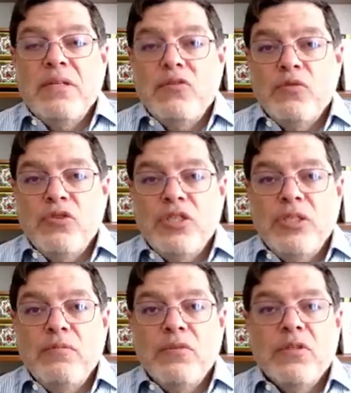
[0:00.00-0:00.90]
these
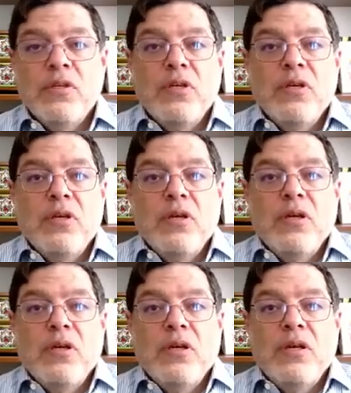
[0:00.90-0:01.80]
regimes
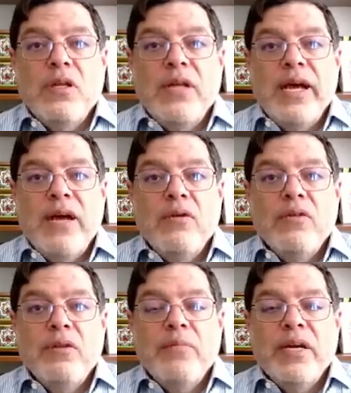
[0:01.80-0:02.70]

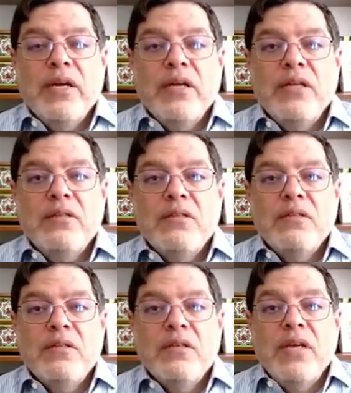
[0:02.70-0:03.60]
allow the
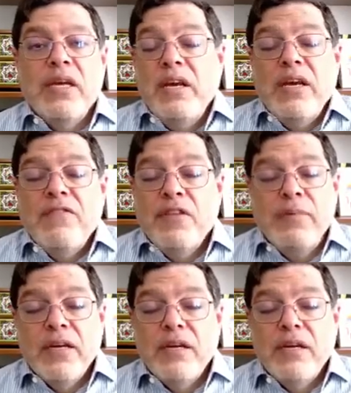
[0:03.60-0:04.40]
Americans, if the